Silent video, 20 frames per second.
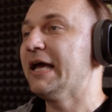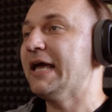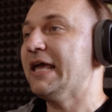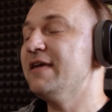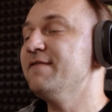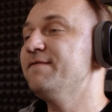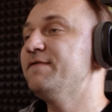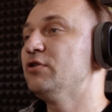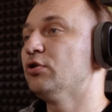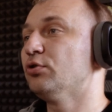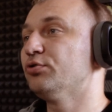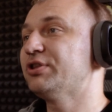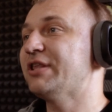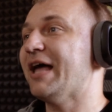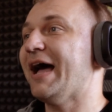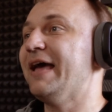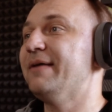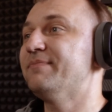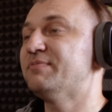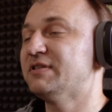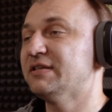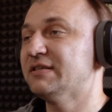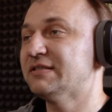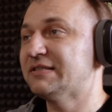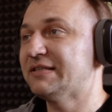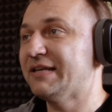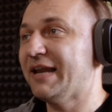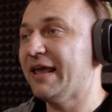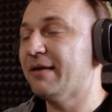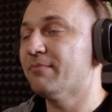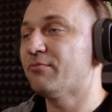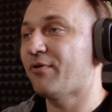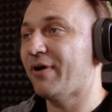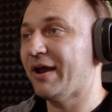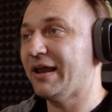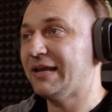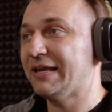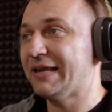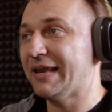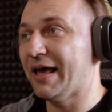If you type this name
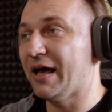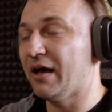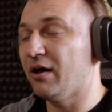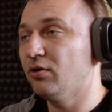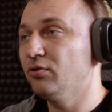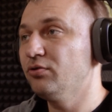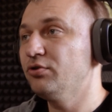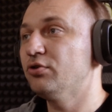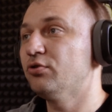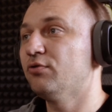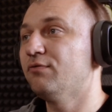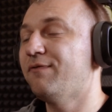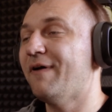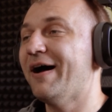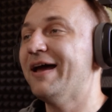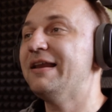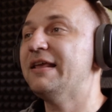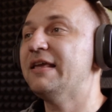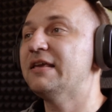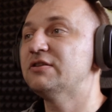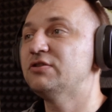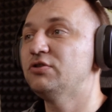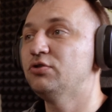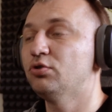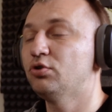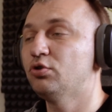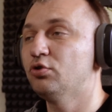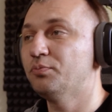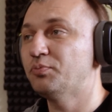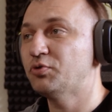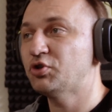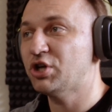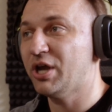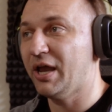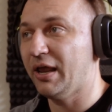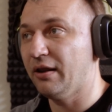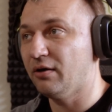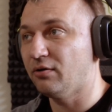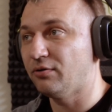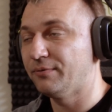right now, you'll find his YouTube
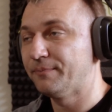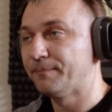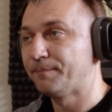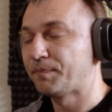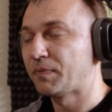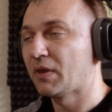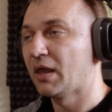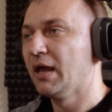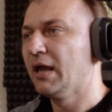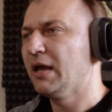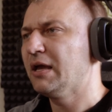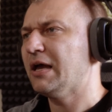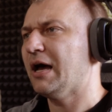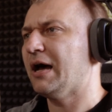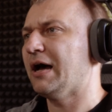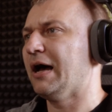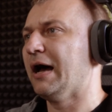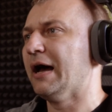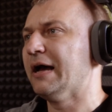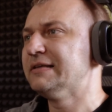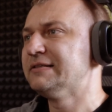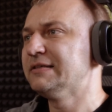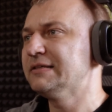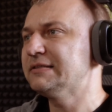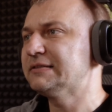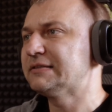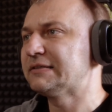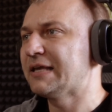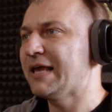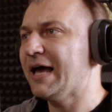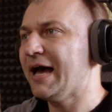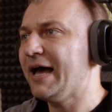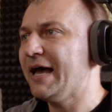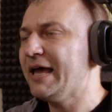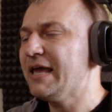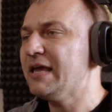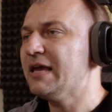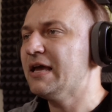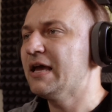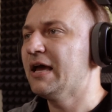channel. This
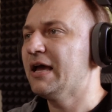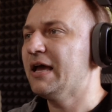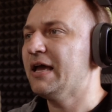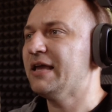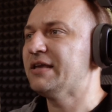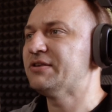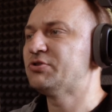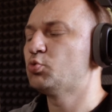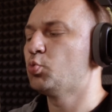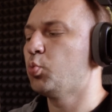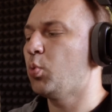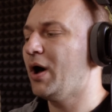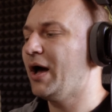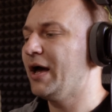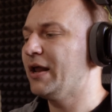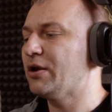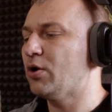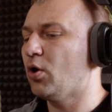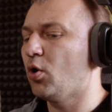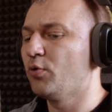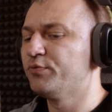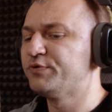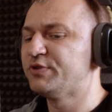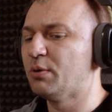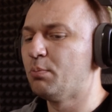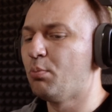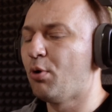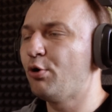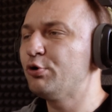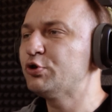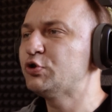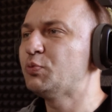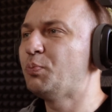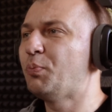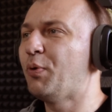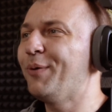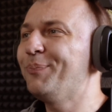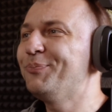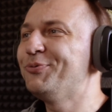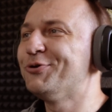guy is one of the most
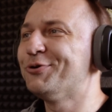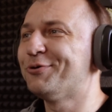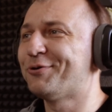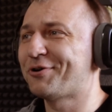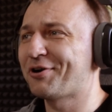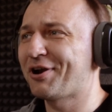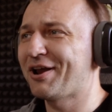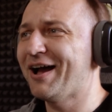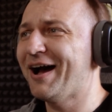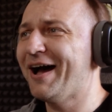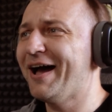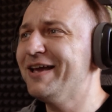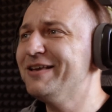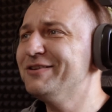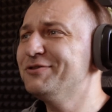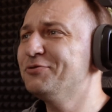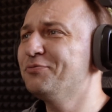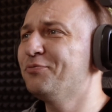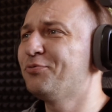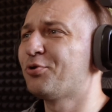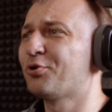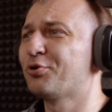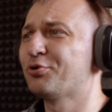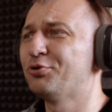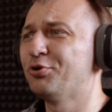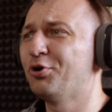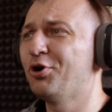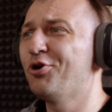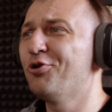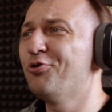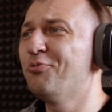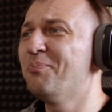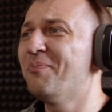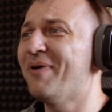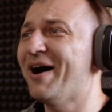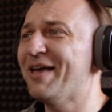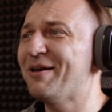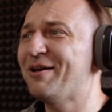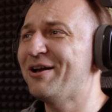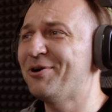popular guys to whom
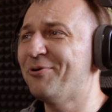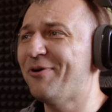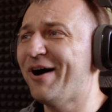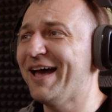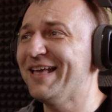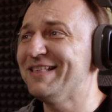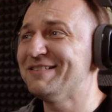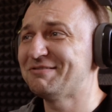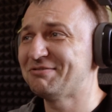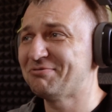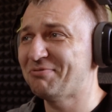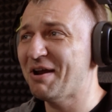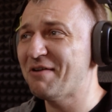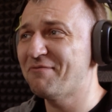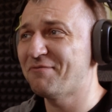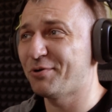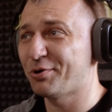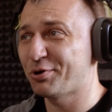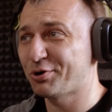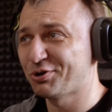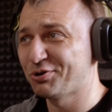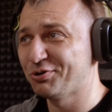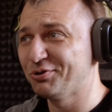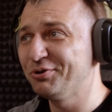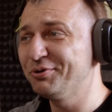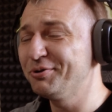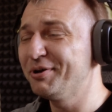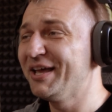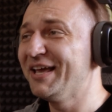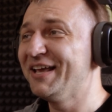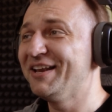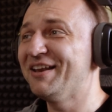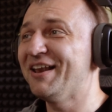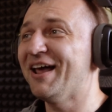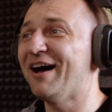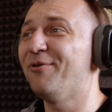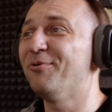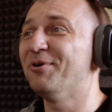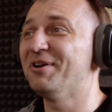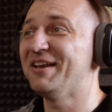my clients refer to
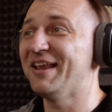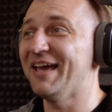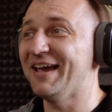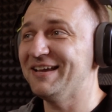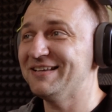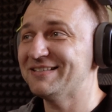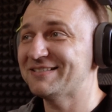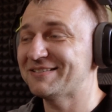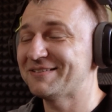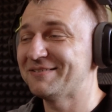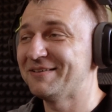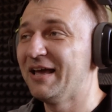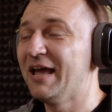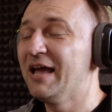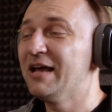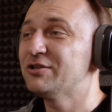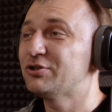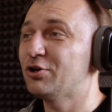nowadays. So